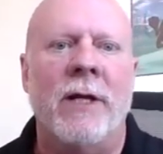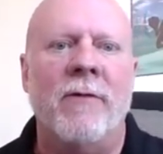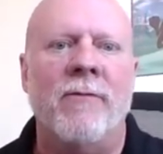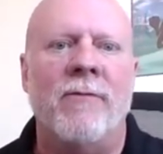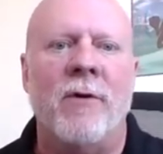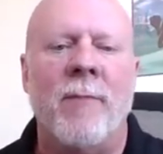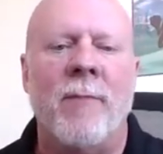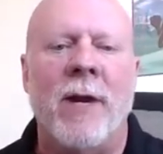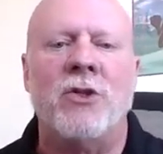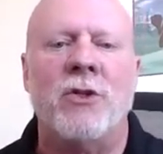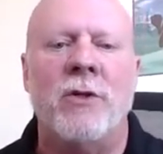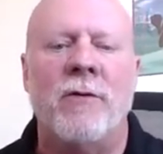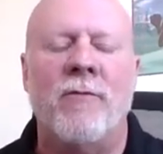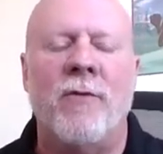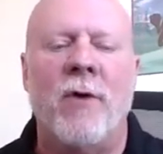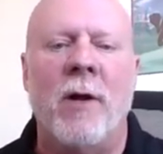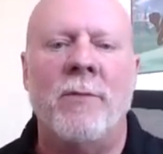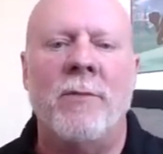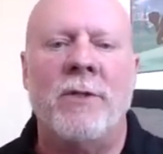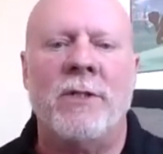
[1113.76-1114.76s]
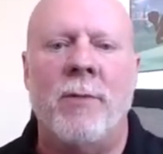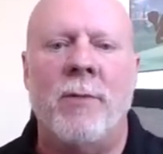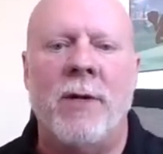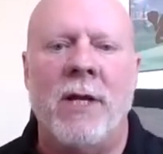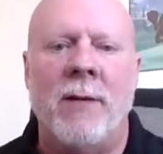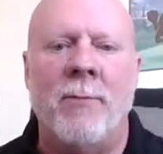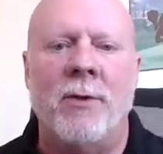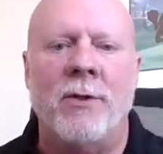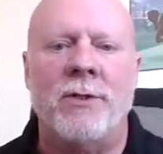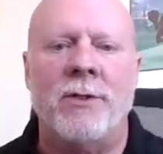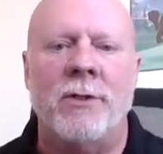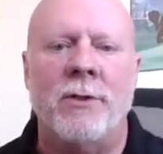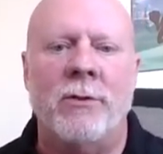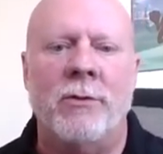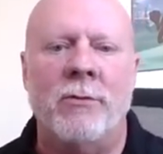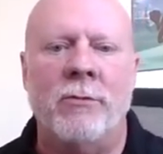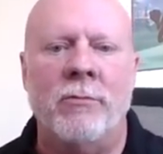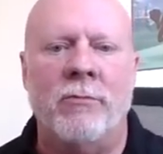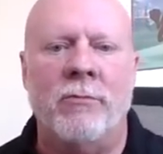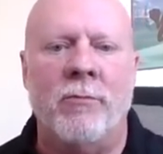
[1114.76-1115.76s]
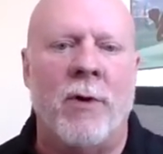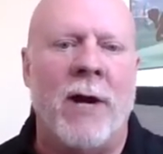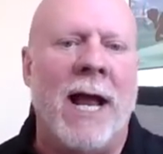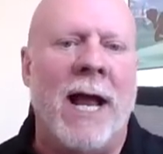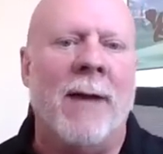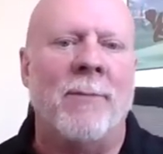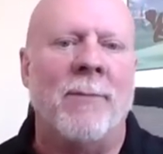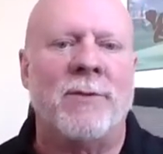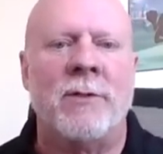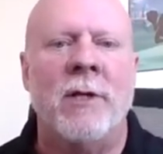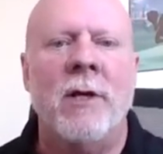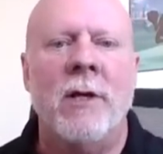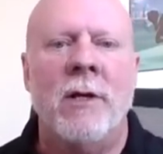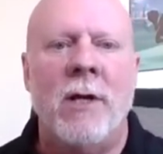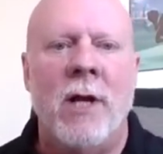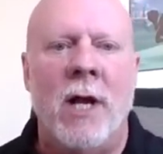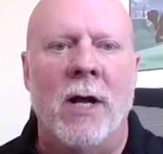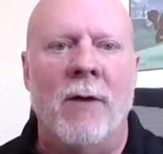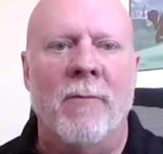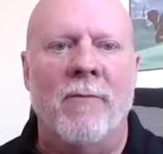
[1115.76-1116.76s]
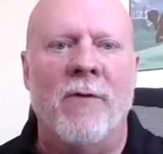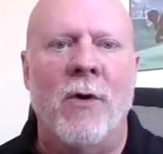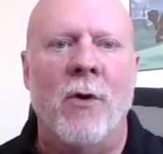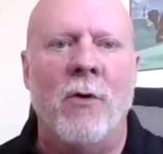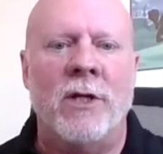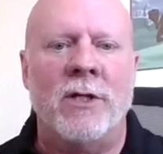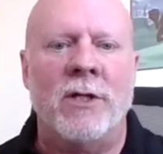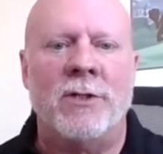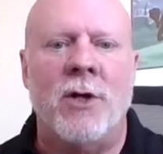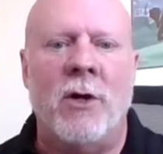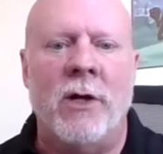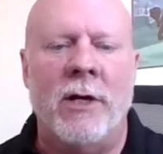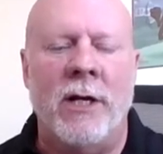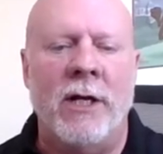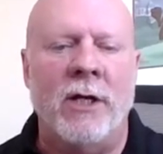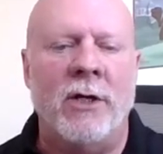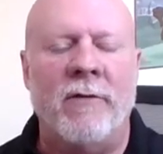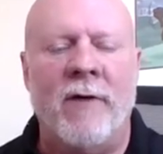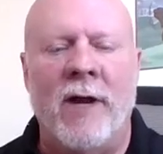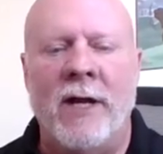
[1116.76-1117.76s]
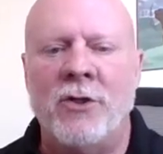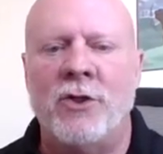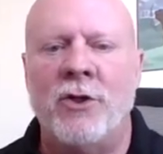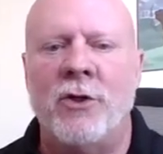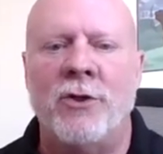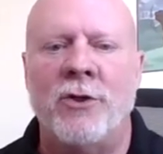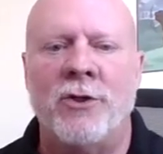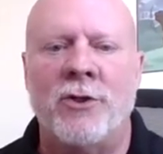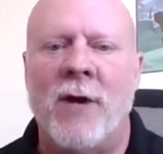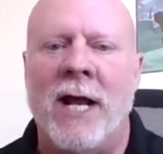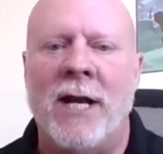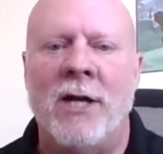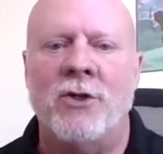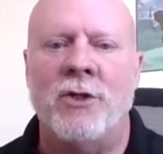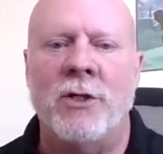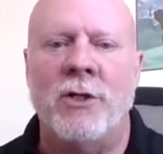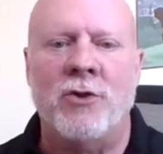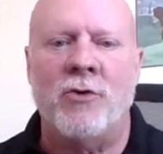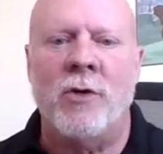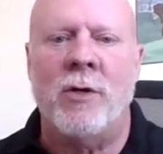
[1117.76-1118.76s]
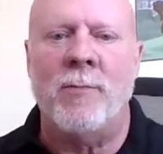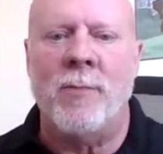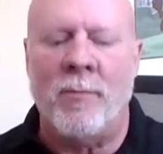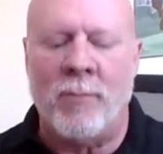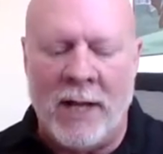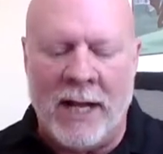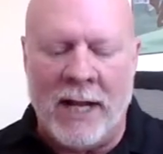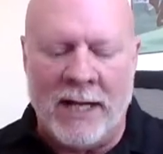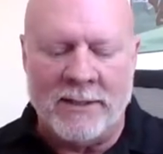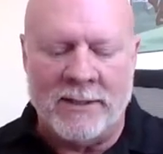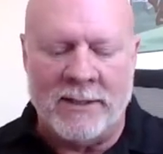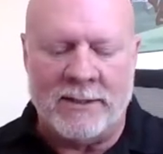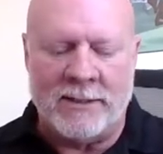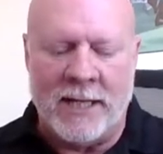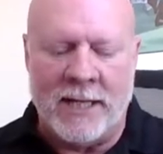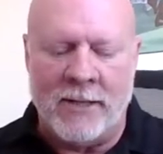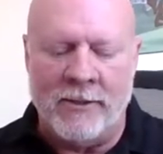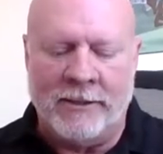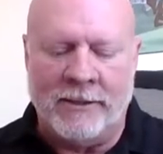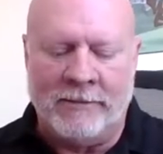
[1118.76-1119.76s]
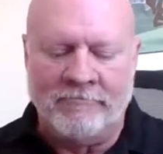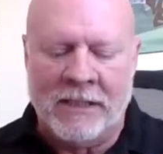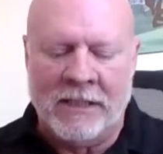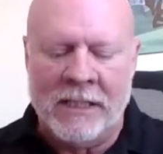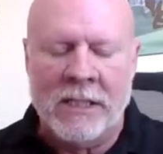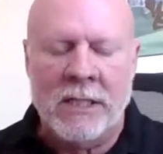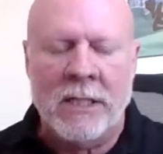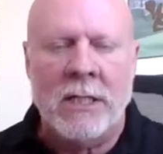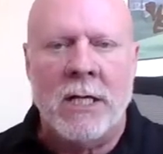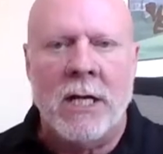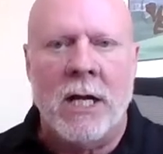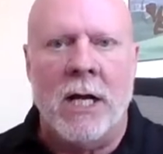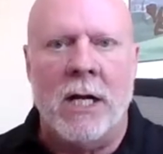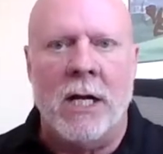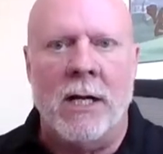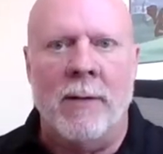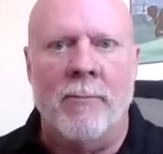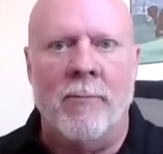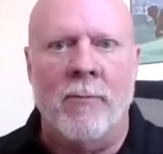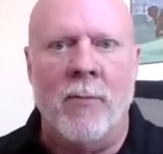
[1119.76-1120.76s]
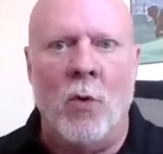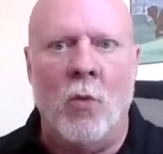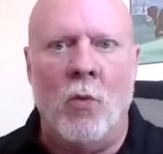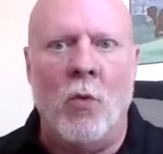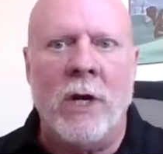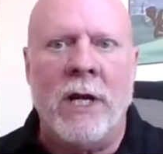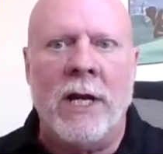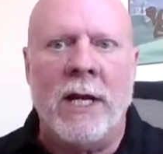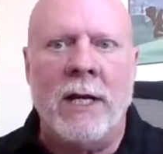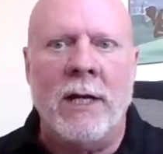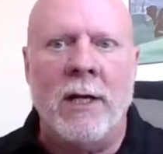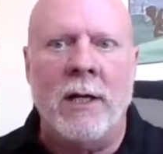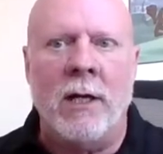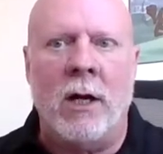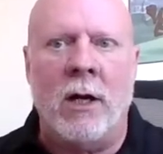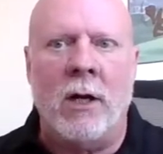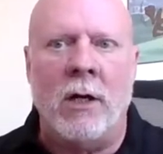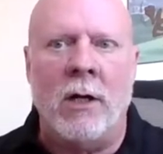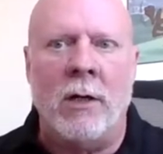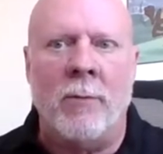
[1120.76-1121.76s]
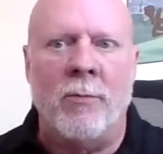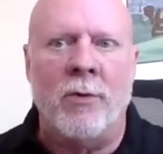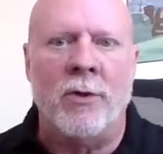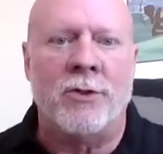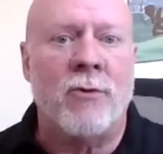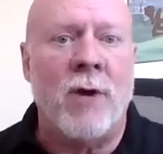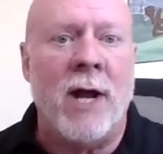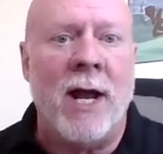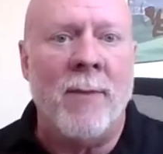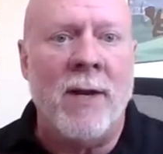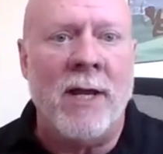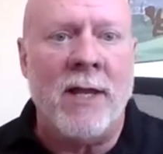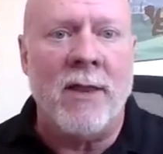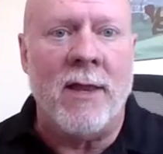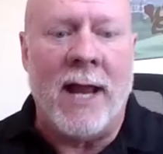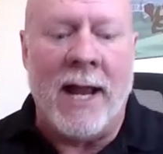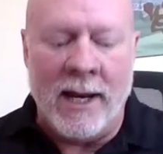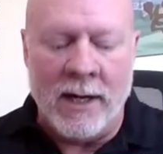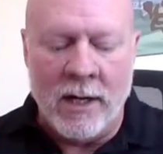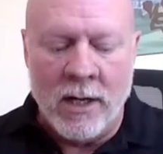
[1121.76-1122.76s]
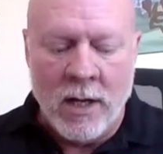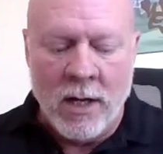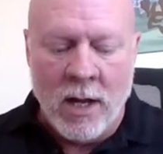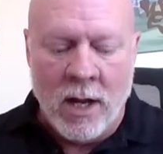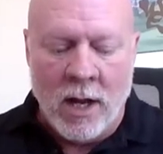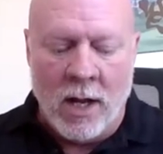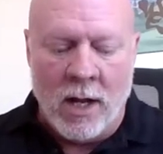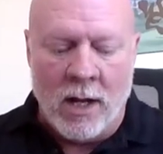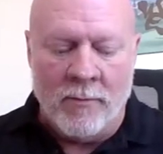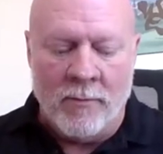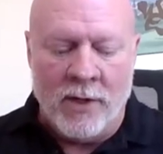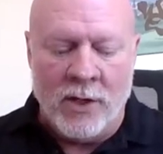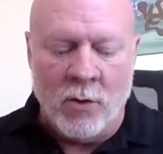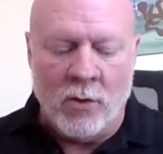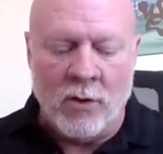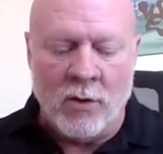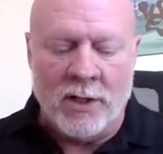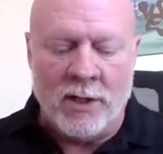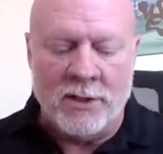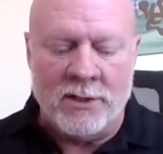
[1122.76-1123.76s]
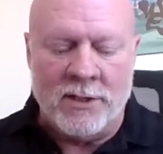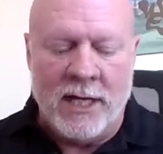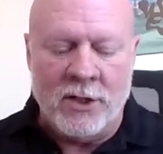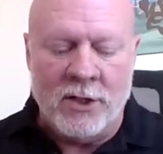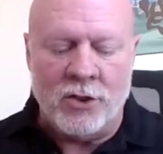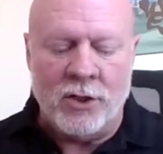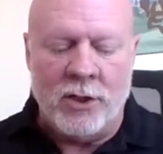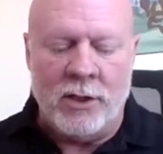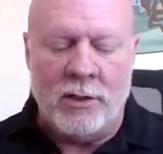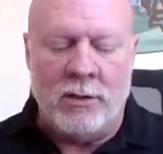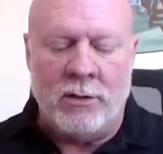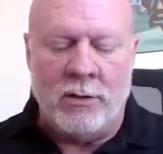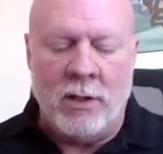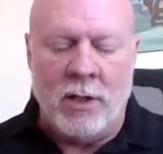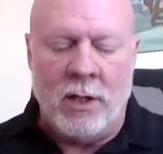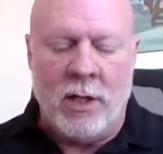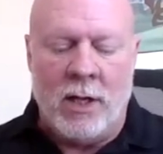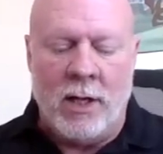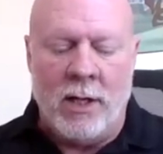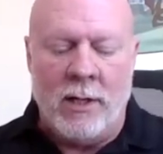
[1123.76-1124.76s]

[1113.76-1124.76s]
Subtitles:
information from to be able to perhaps focus on interventional strategies, treatment plans, et cetera. We are prescribing that the organization